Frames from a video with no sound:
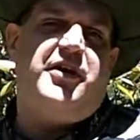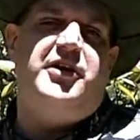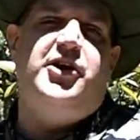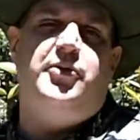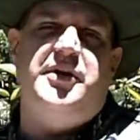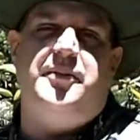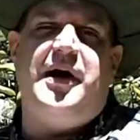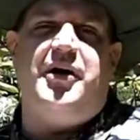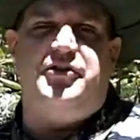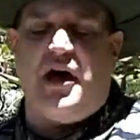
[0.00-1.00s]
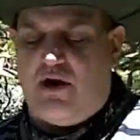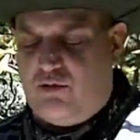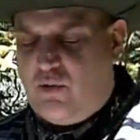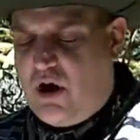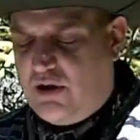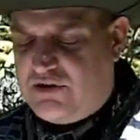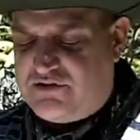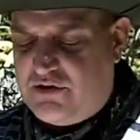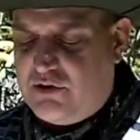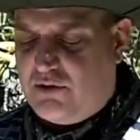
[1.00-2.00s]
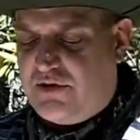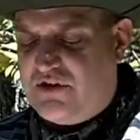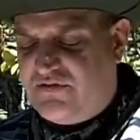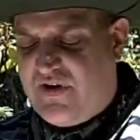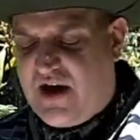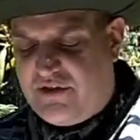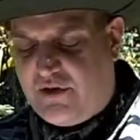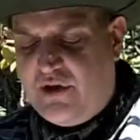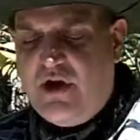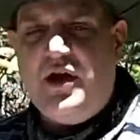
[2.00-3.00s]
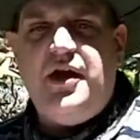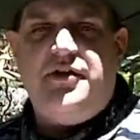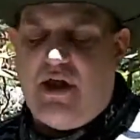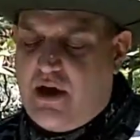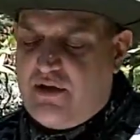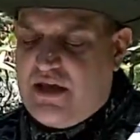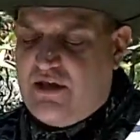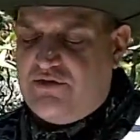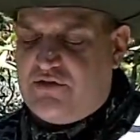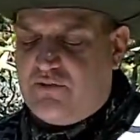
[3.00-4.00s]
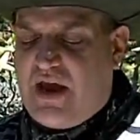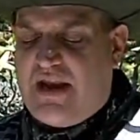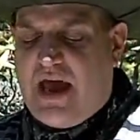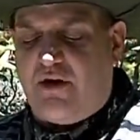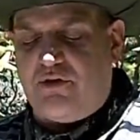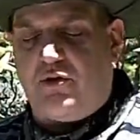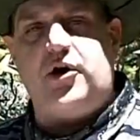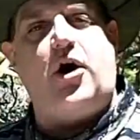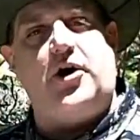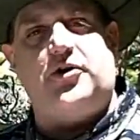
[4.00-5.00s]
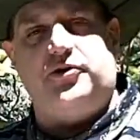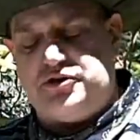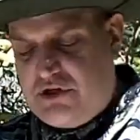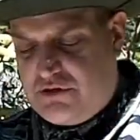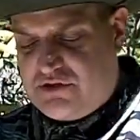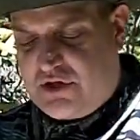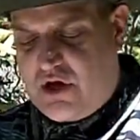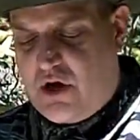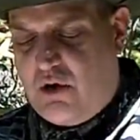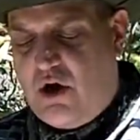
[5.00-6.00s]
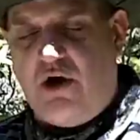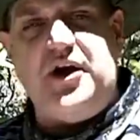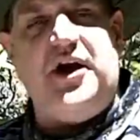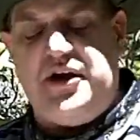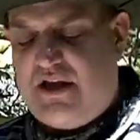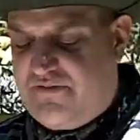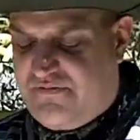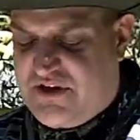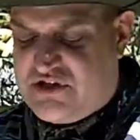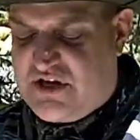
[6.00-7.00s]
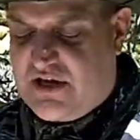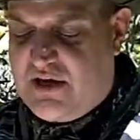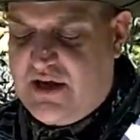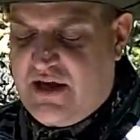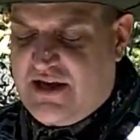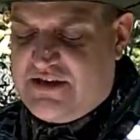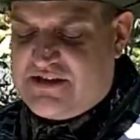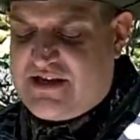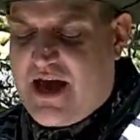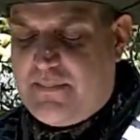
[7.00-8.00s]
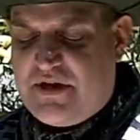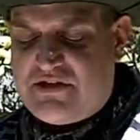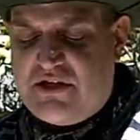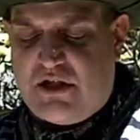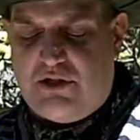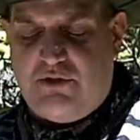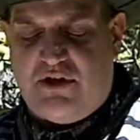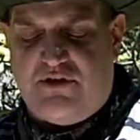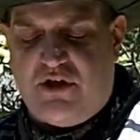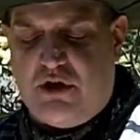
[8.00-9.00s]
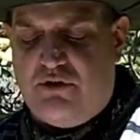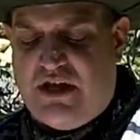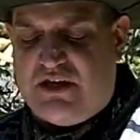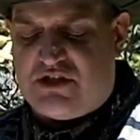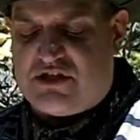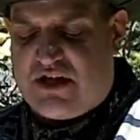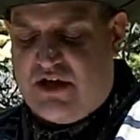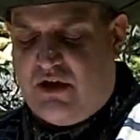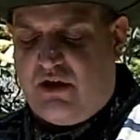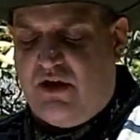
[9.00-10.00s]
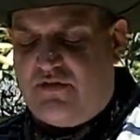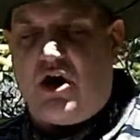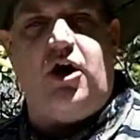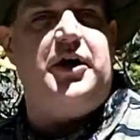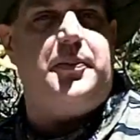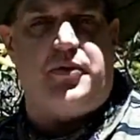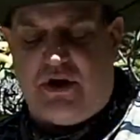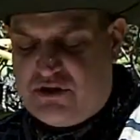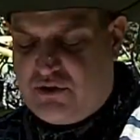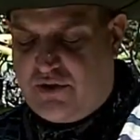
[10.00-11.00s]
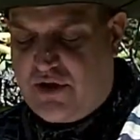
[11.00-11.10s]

you a little bit about Donald Wallace, Lori's father. Now he used to write outdoor articles years ago on hunting and fishing. His topics included the unique skill of calling predatory